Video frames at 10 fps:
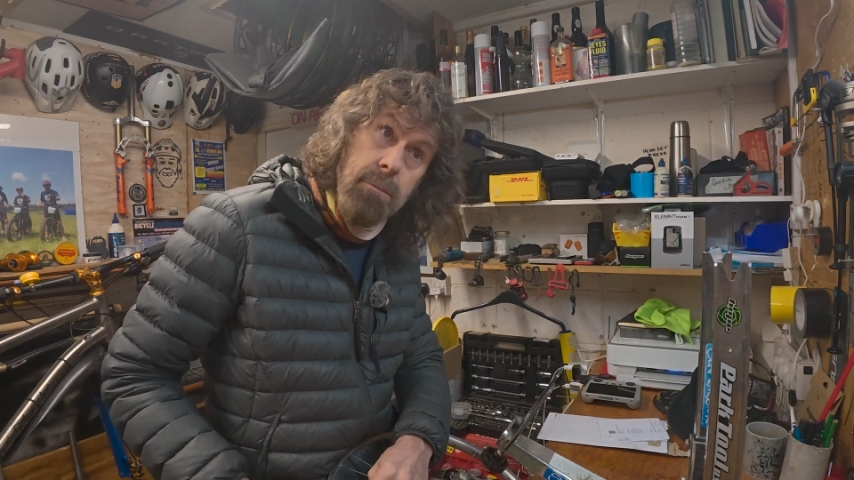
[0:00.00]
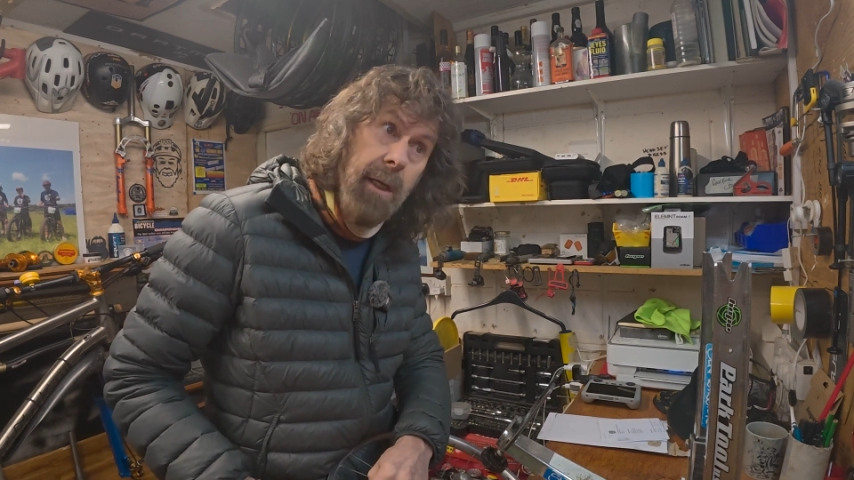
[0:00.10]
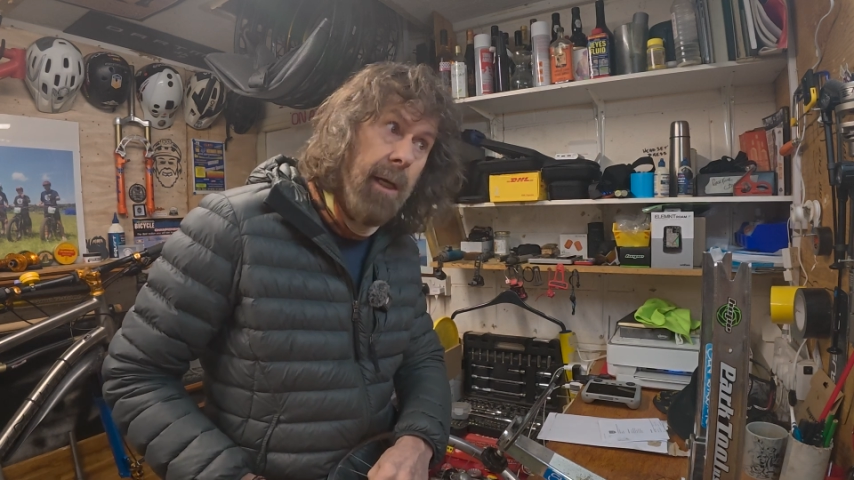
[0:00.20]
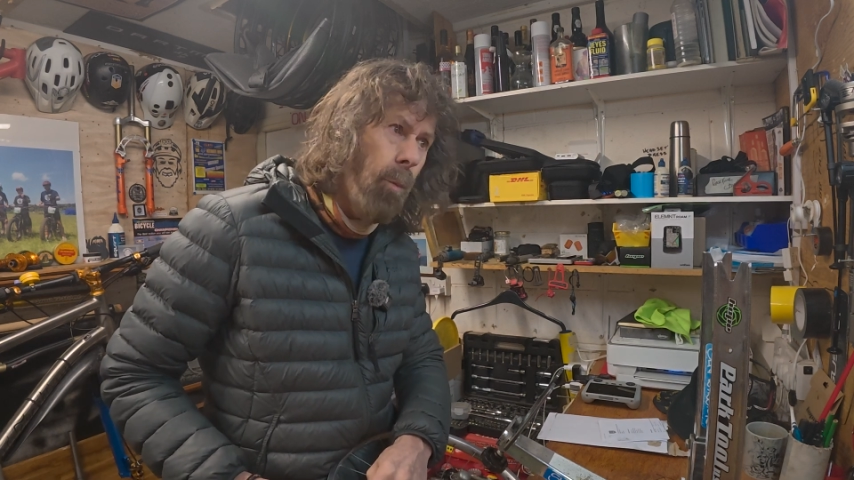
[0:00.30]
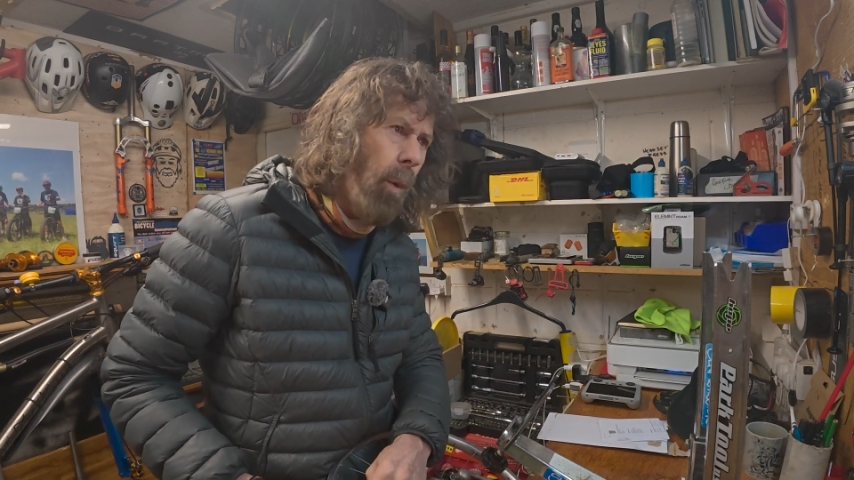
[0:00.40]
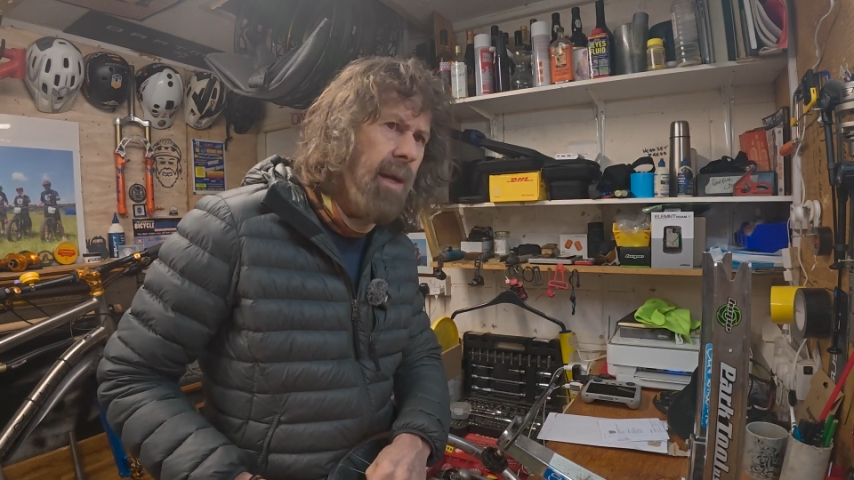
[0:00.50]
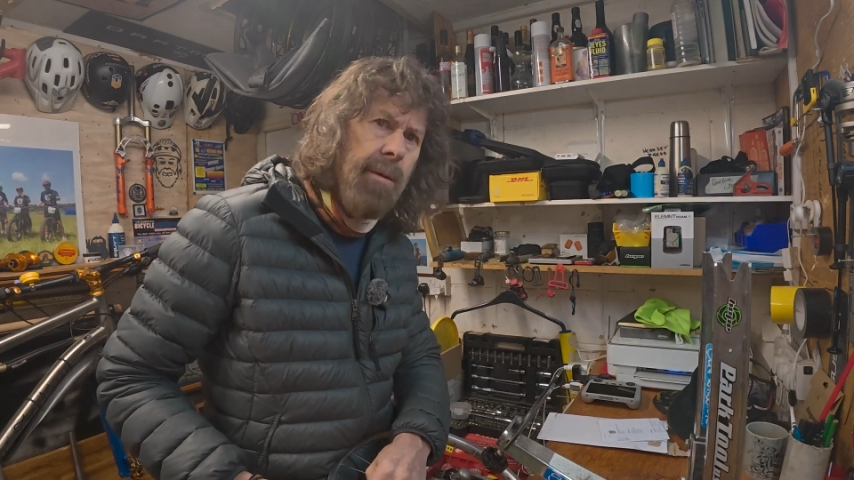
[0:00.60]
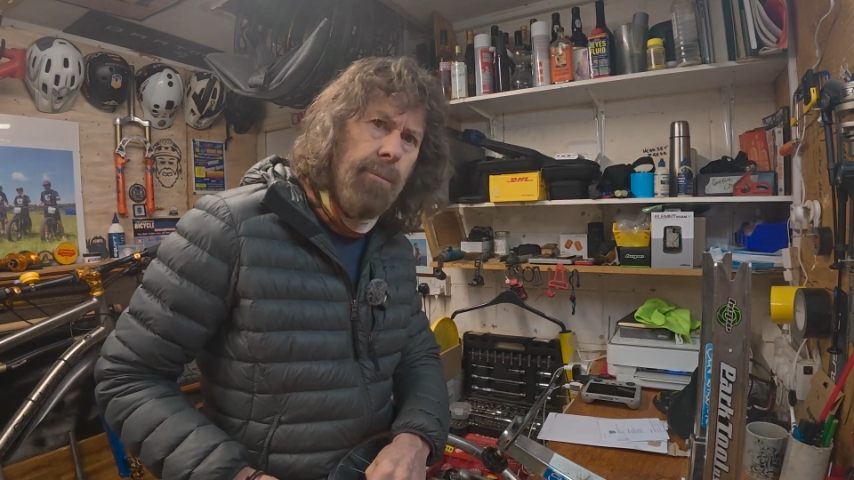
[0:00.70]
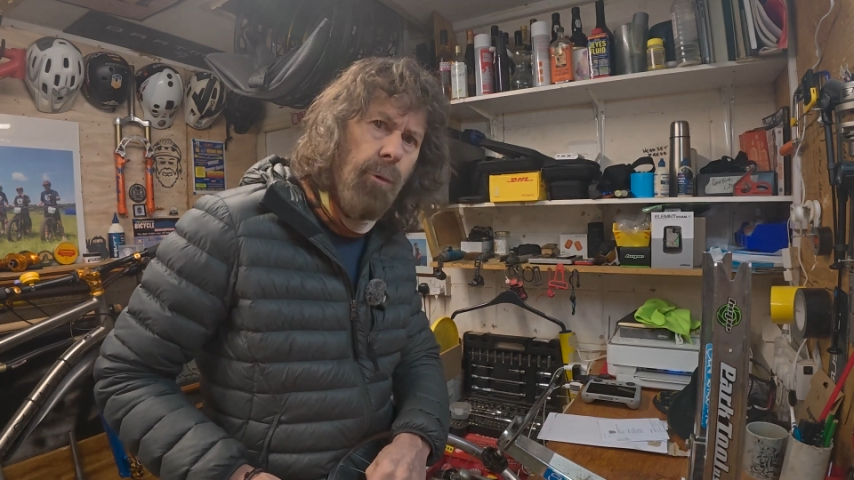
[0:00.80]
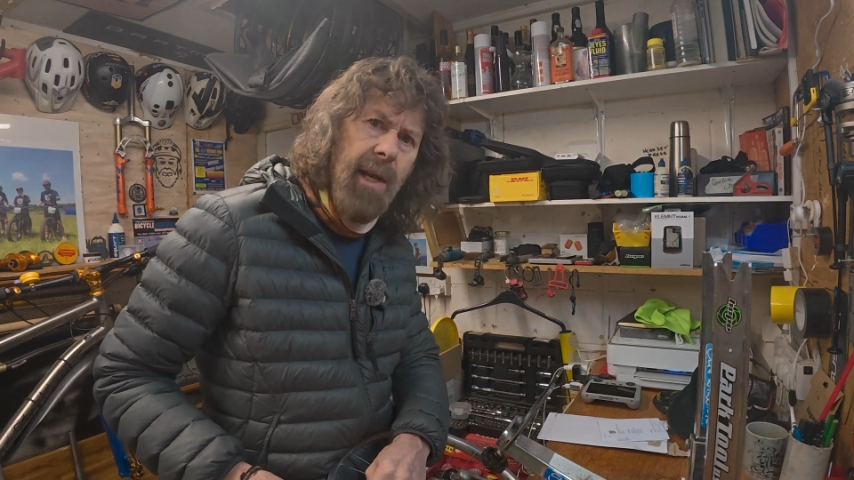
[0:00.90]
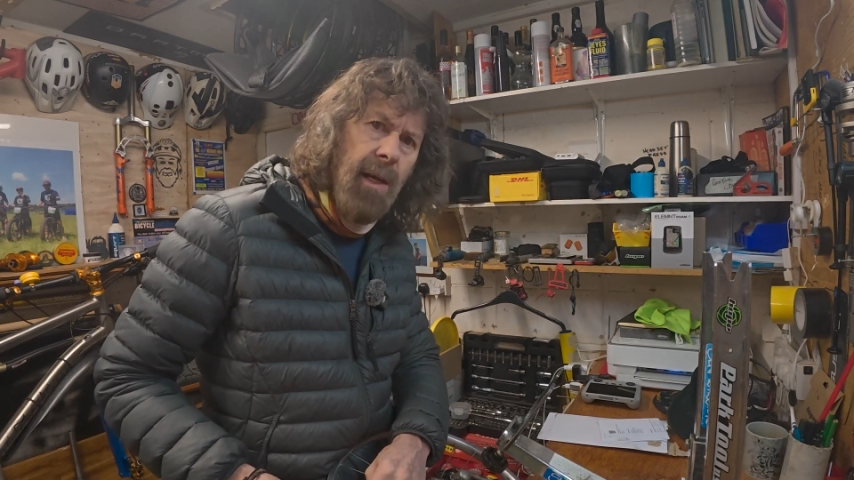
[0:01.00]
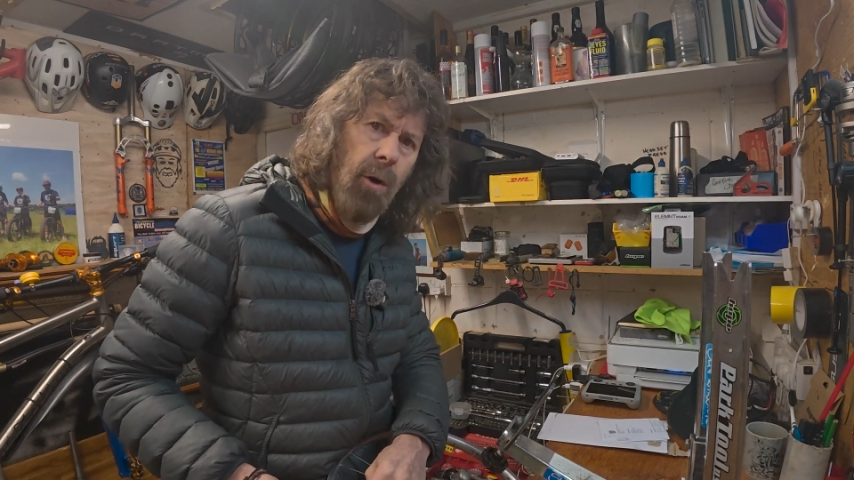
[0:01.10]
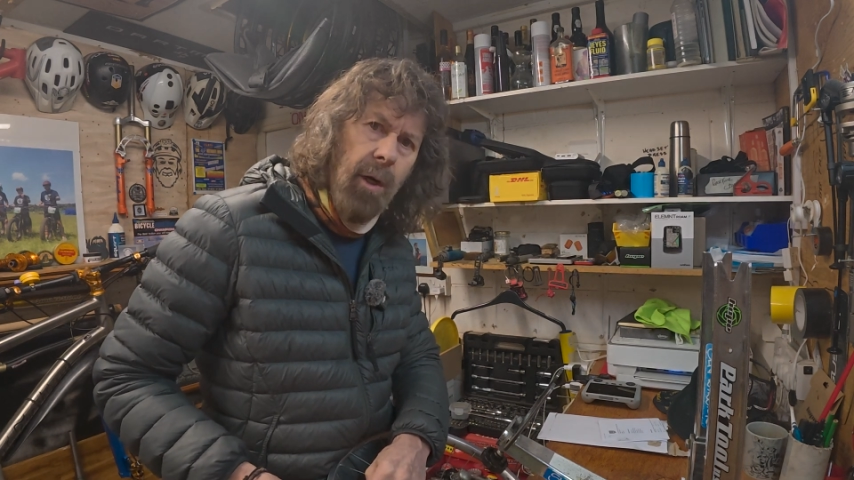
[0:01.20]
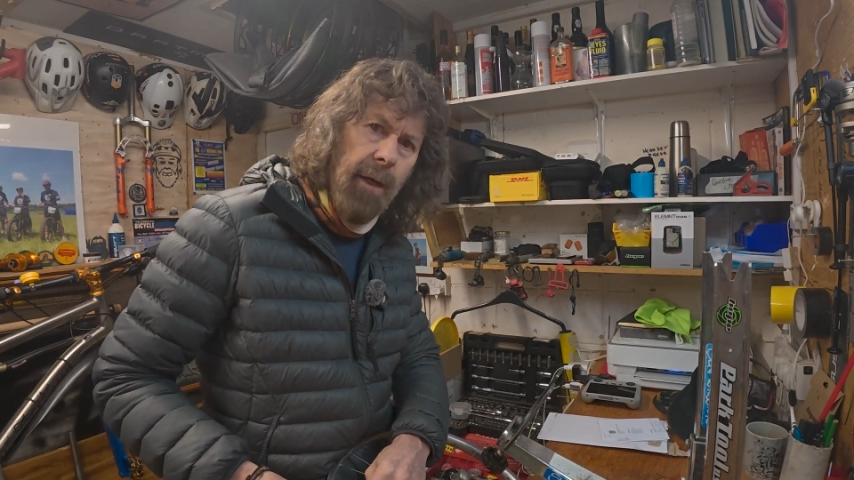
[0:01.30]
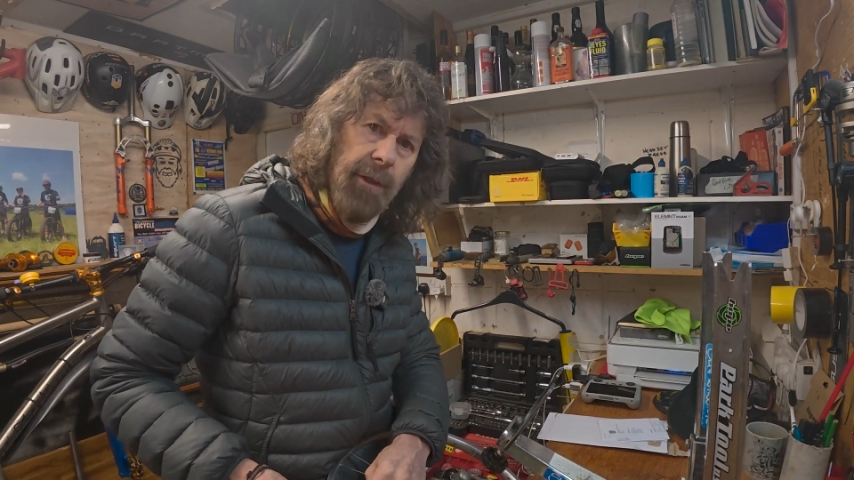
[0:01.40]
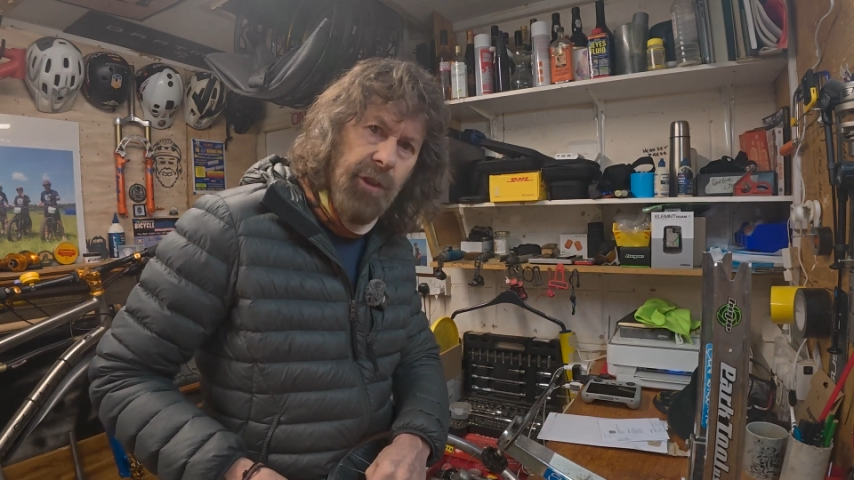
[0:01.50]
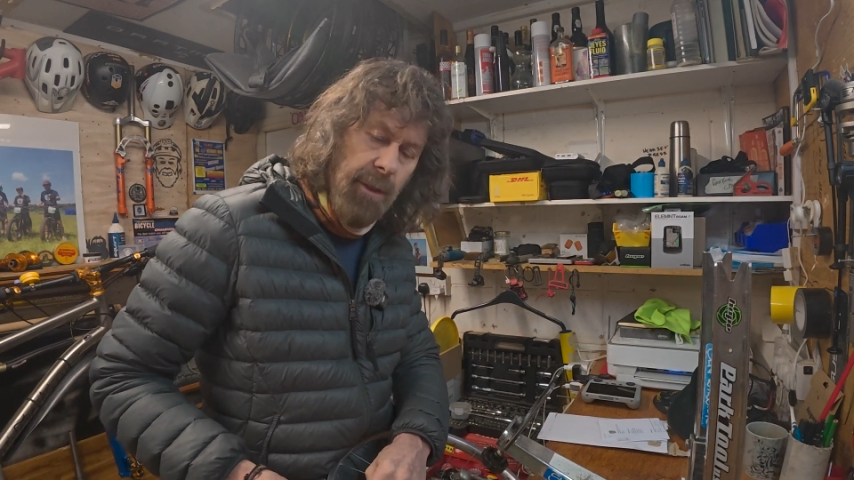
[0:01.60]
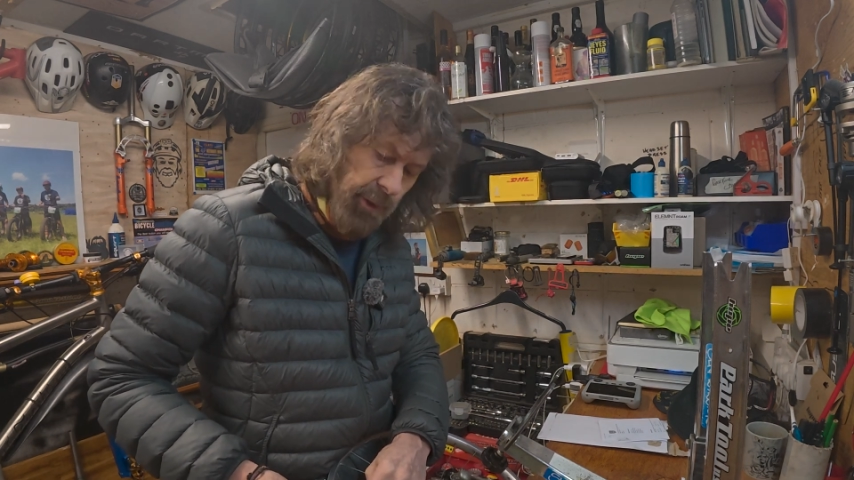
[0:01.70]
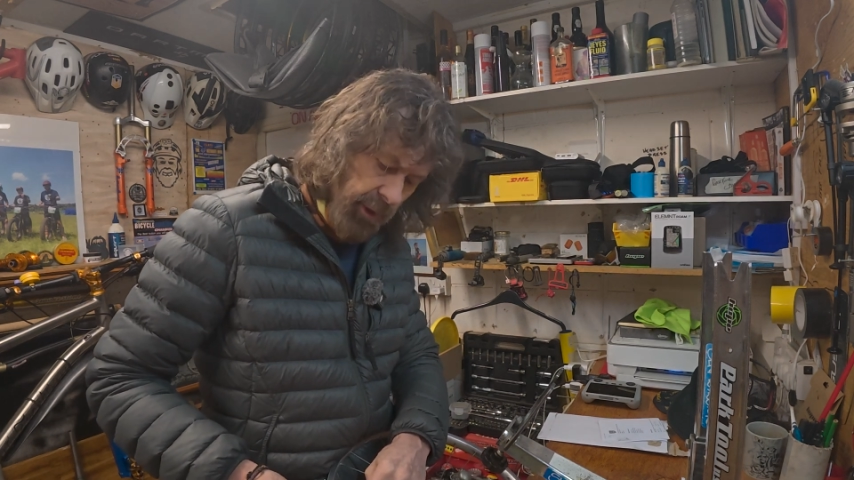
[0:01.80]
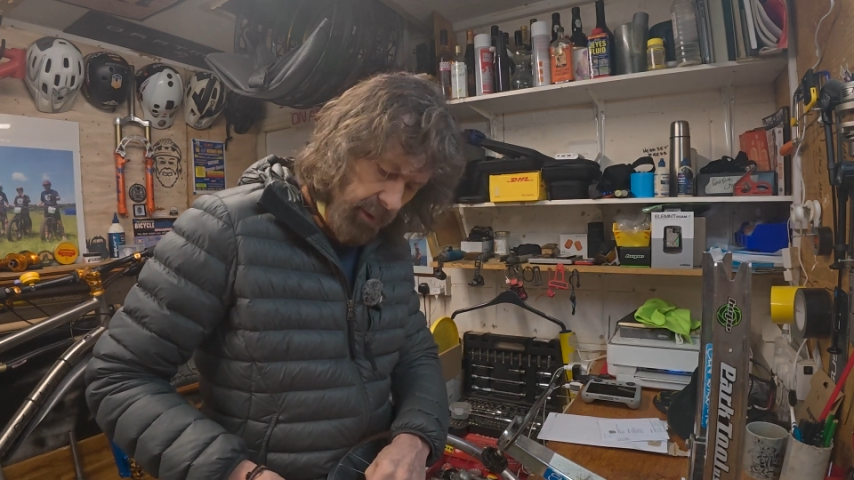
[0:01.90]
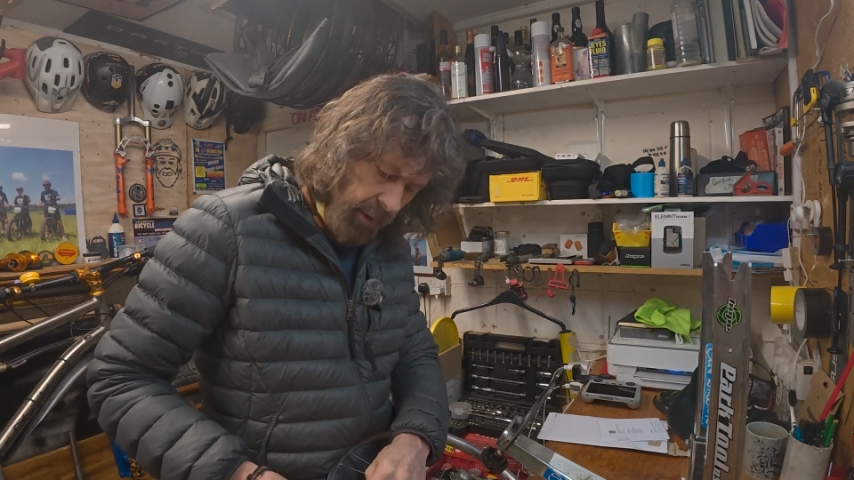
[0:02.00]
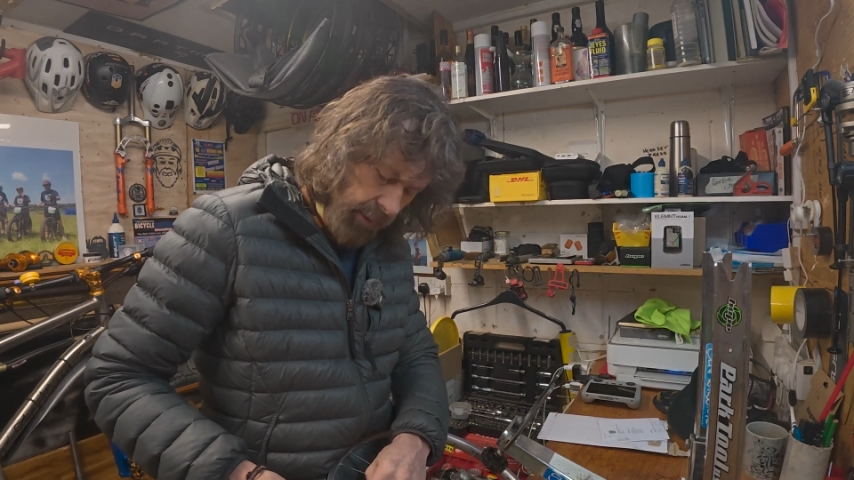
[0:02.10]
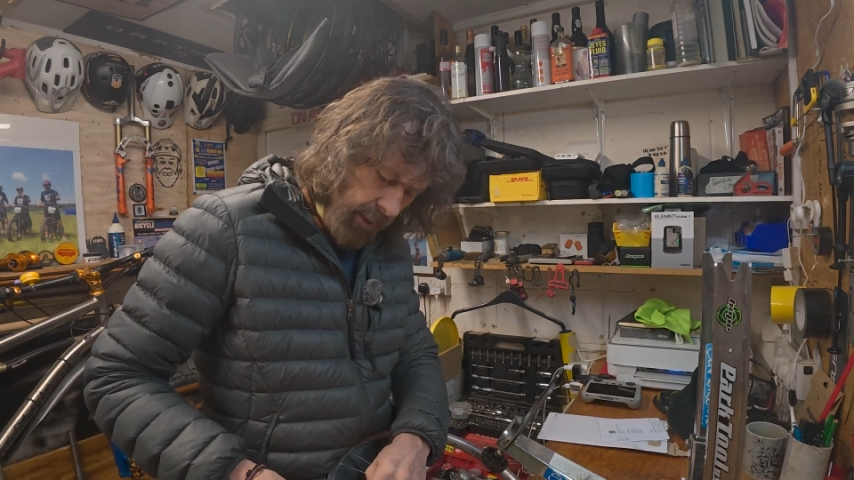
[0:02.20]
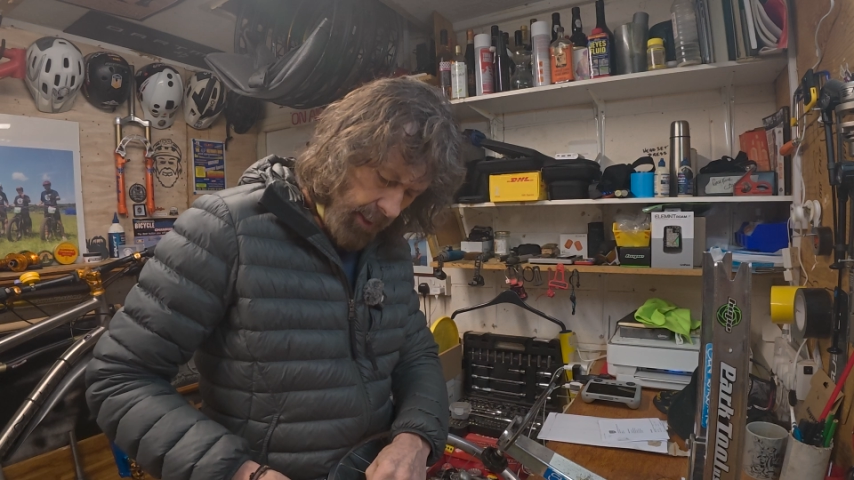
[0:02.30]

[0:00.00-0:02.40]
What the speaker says: Yeah, way longer than GB Duro.